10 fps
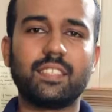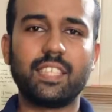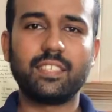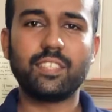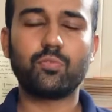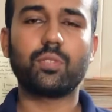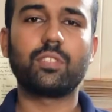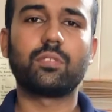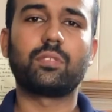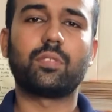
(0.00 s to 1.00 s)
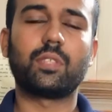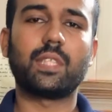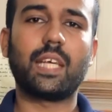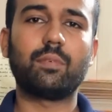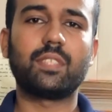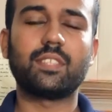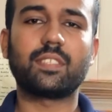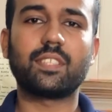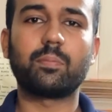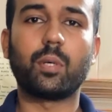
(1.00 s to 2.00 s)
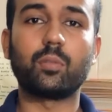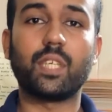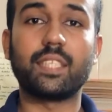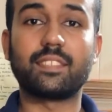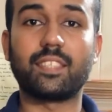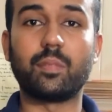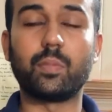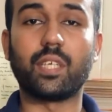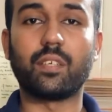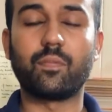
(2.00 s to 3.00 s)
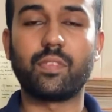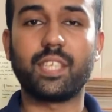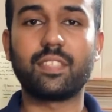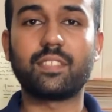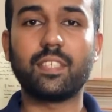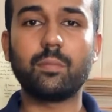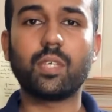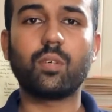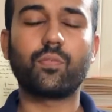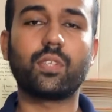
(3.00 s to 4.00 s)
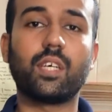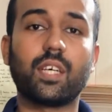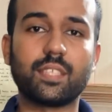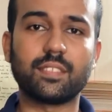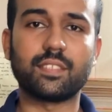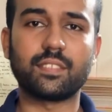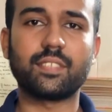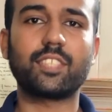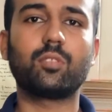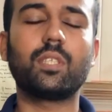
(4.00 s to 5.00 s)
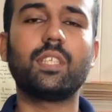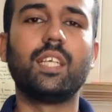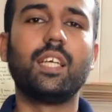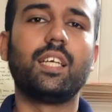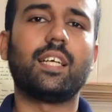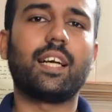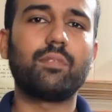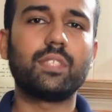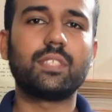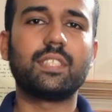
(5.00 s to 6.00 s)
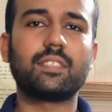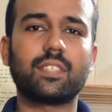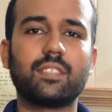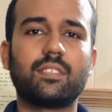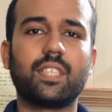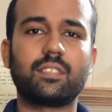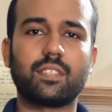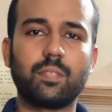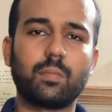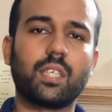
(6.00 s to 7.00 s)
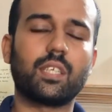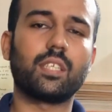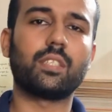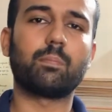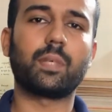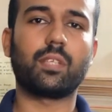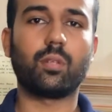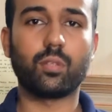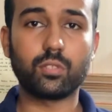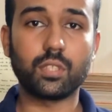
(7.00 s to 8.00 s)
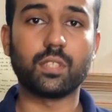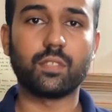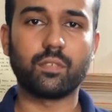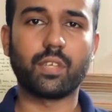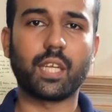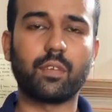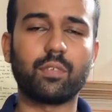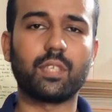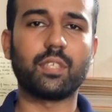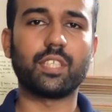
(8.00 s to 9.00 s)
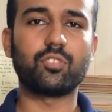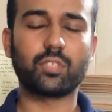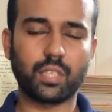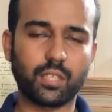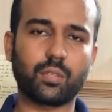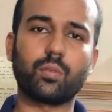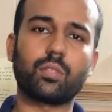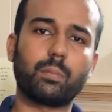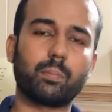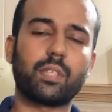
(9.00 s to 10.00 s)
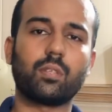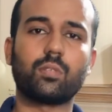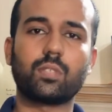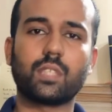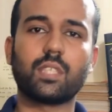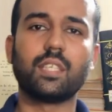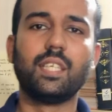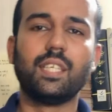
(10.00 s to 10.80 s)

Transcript: In this video tutorial, I will discuss about the ischemia of the heart disease. Actually, I will discuss the ischemia in pathology when I will inshallah record my pathological